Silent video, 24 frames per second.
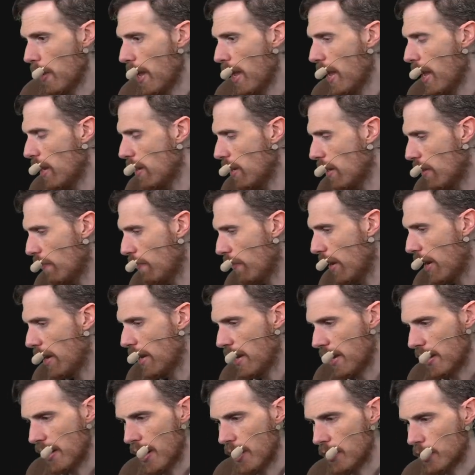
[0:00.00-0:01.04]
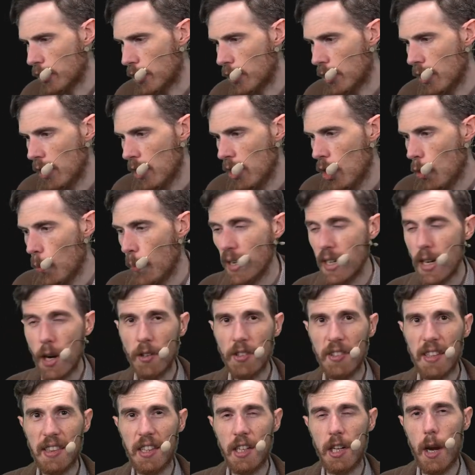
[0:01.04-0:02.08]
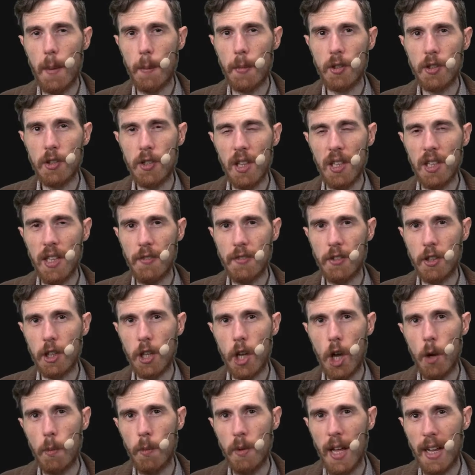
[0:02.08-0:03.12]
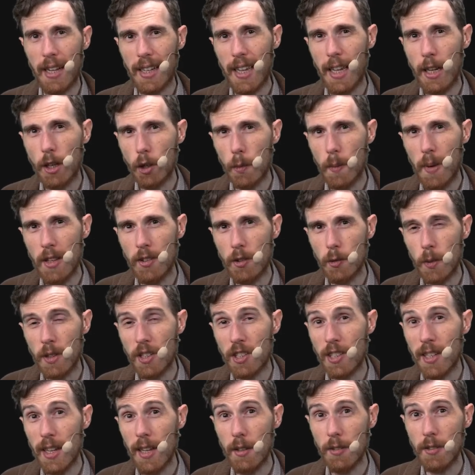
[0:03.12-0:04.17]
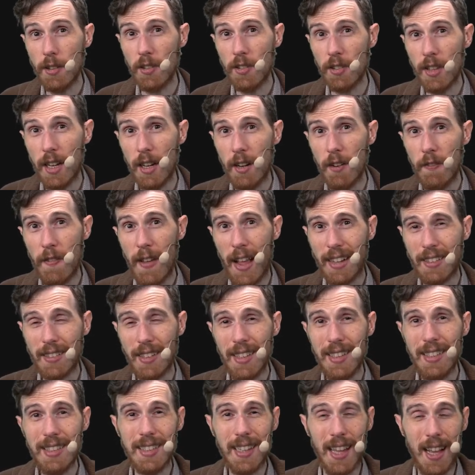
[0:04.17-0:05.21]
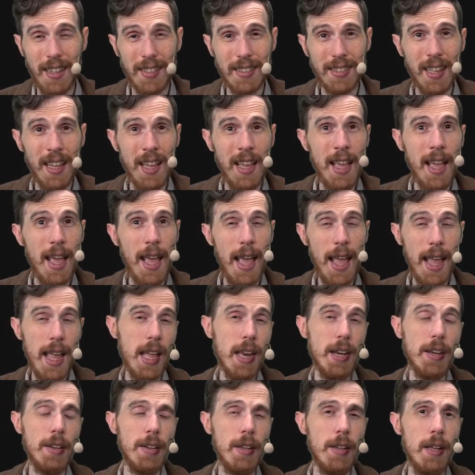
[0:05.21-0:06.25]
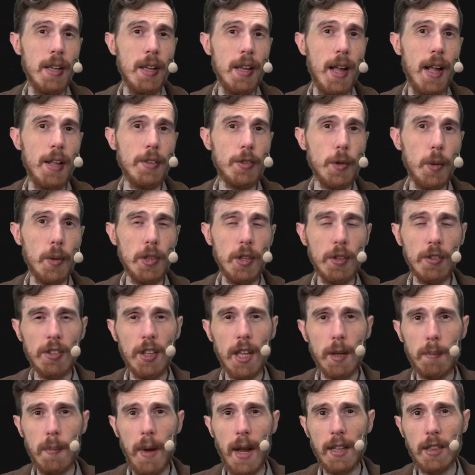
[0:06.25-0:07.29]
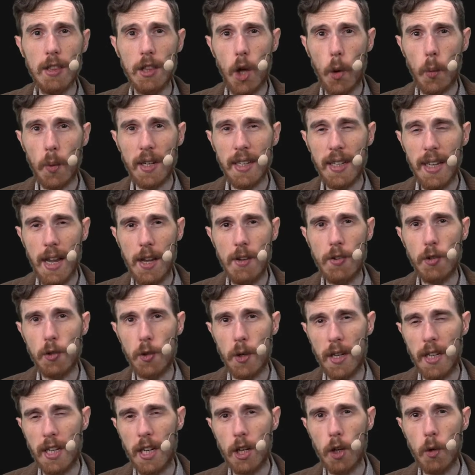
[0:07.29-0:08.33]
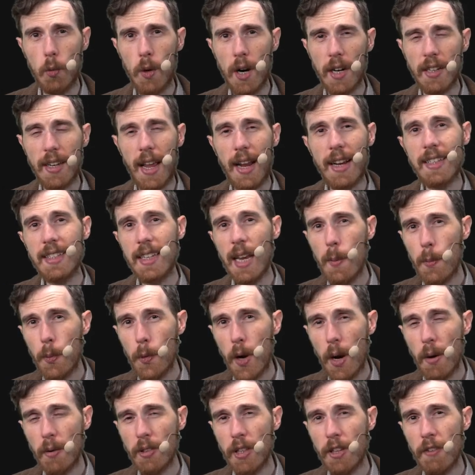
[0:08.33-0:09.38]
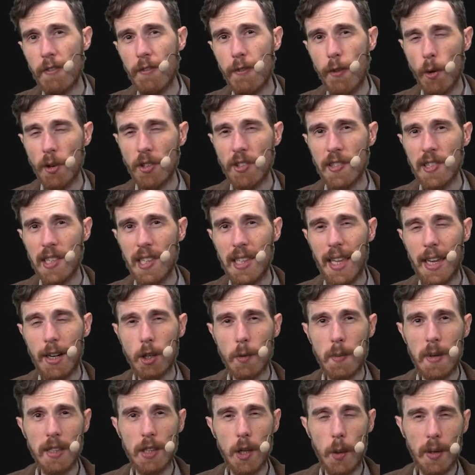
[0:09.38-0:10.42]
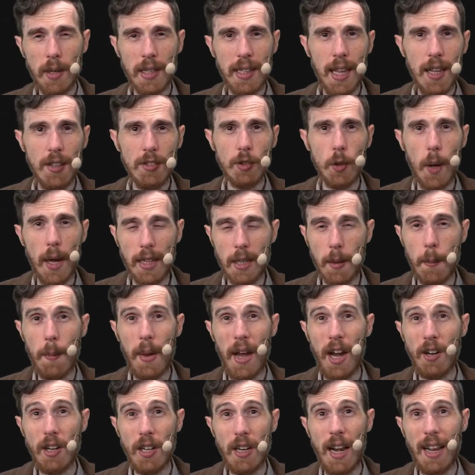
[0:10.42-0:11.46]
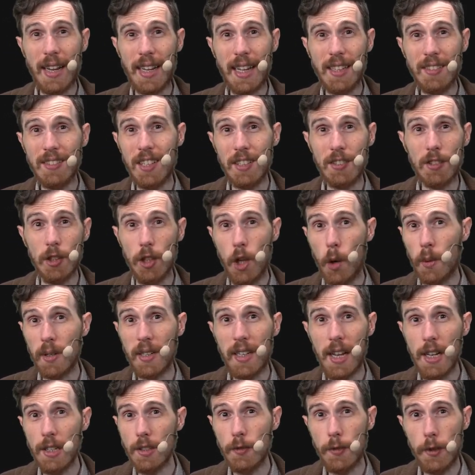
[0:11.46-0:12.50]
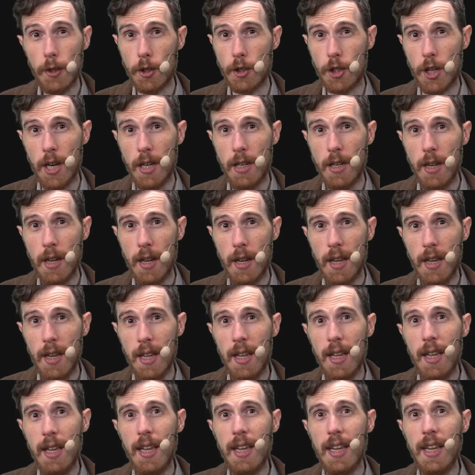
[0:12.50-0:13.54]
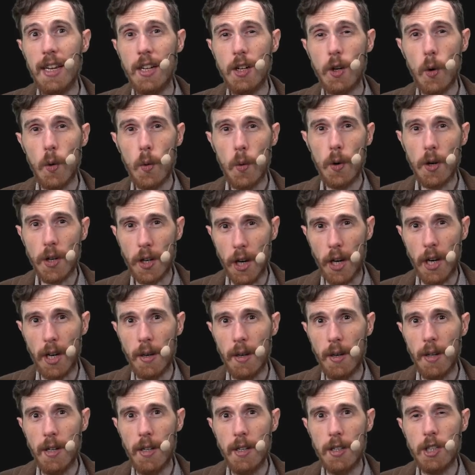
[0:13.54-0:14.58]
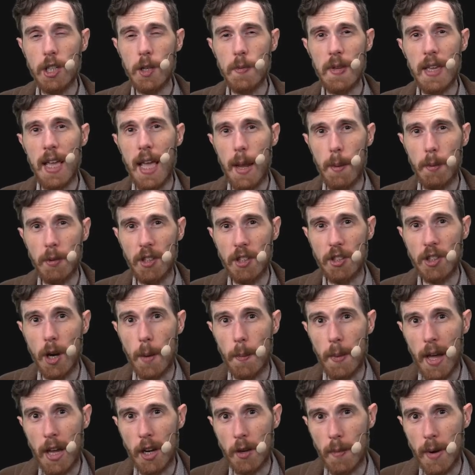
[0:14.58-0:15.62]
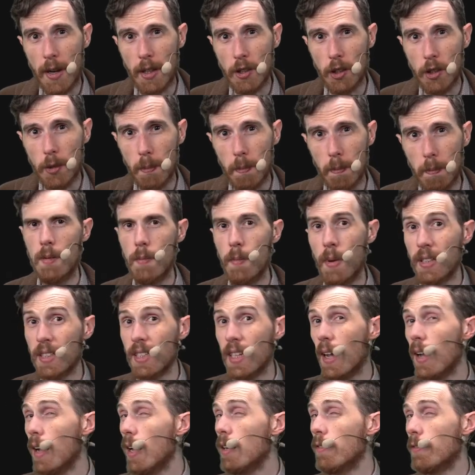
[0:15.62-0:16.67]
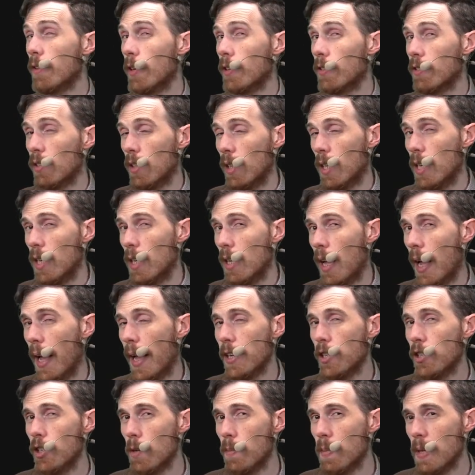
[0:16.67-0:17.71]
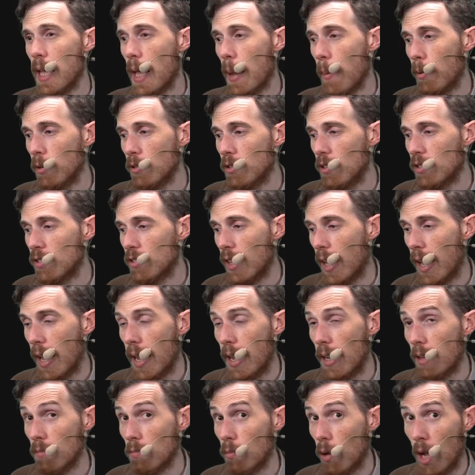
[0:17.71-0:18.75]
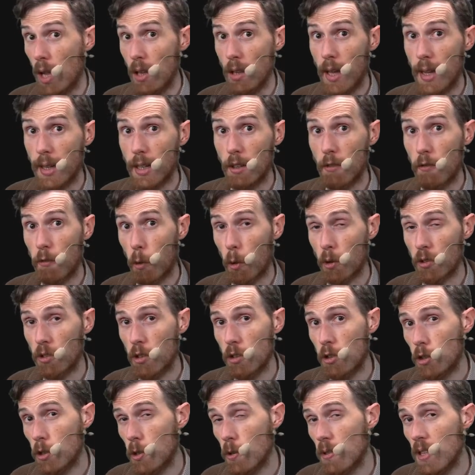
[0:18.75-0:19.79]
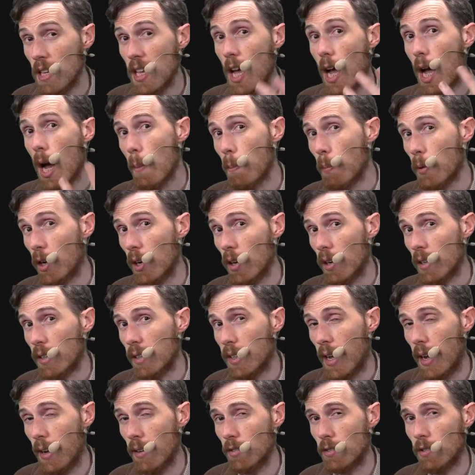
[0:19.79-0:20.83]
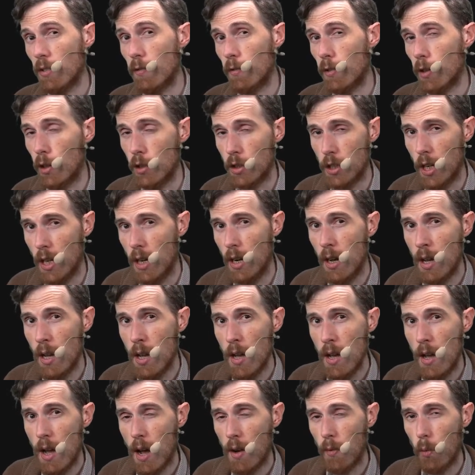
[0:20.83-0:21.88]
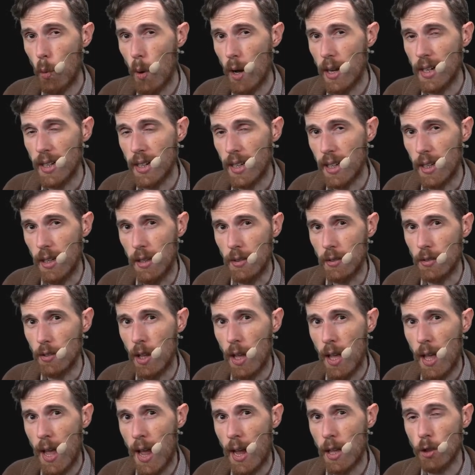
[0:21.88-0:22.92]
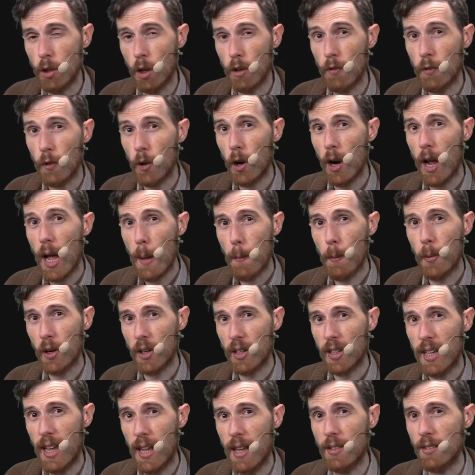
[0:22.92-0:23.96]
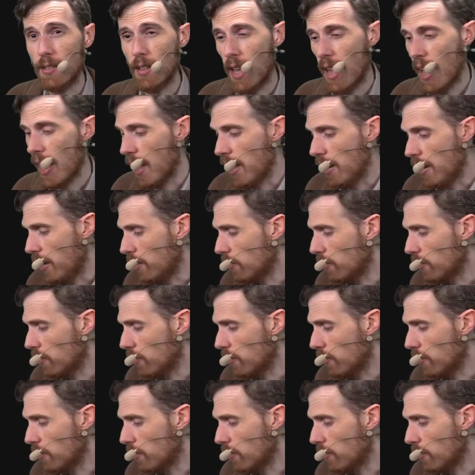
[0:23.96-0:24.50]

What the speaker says: And if I hit enter, we notice that the number to the left of the code block increments, which tells us that in fact it does end. And so it looks like my lowercase trick here worked. I temporarily forced the letter to be lowercase, so I compared it against its lowercase version in order to be able to jump out of my loop. But conversely, I should be able to say, well, I can force it to the uppercase version of what it is and look for uppercase n.